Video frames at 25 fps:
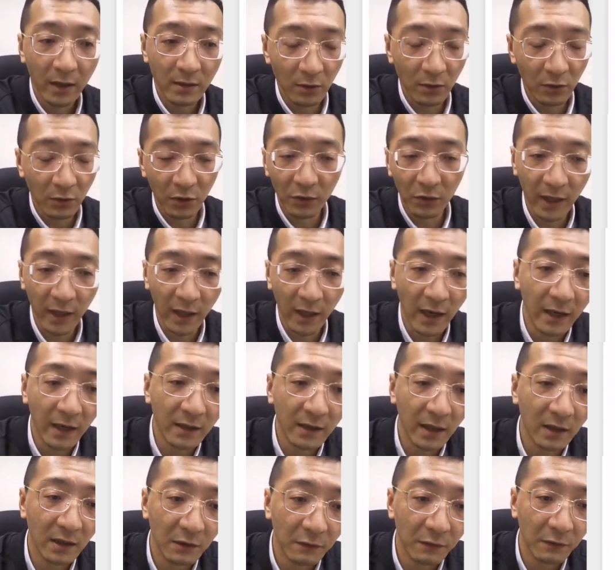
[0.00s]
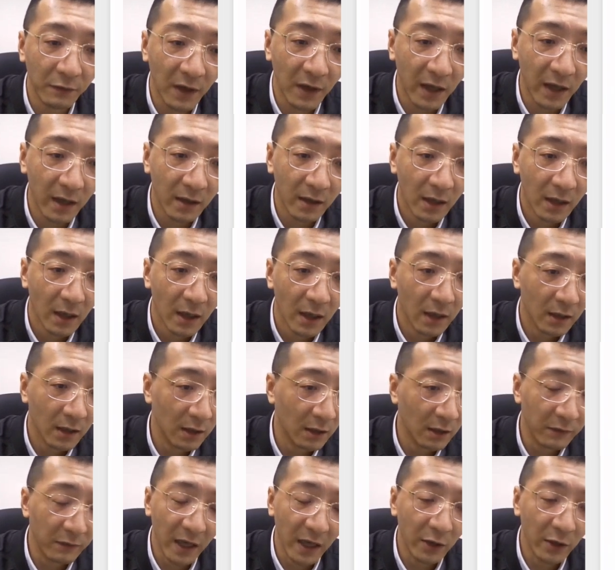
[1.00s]
So you can identify
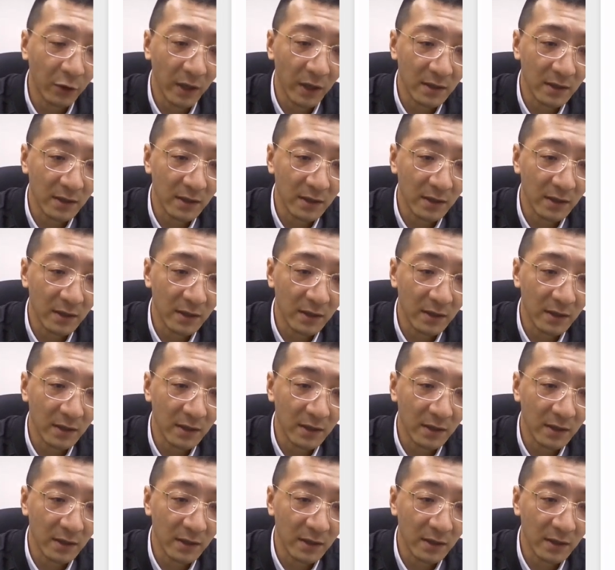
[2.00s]
the value